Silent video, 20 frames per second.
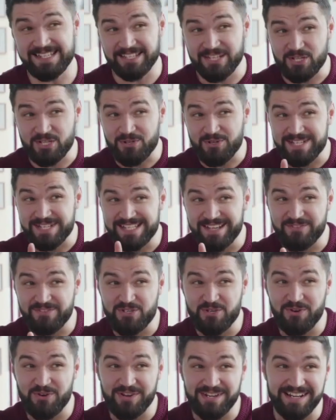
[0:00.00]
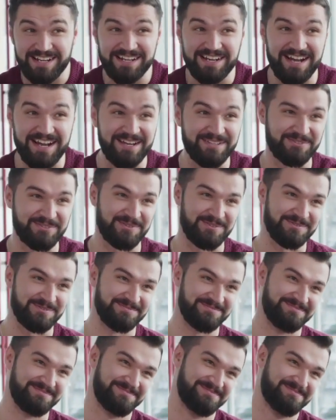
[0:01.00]
Yeah, it's most commonly
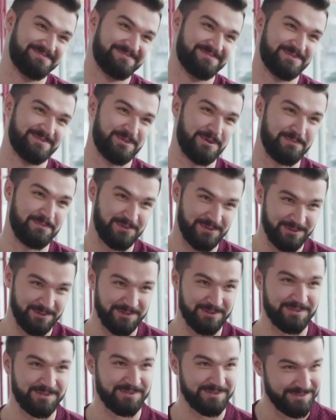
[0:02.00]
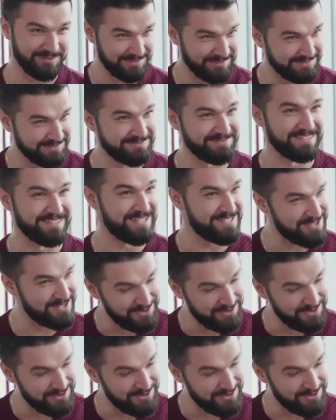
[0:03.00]
used for telling stories.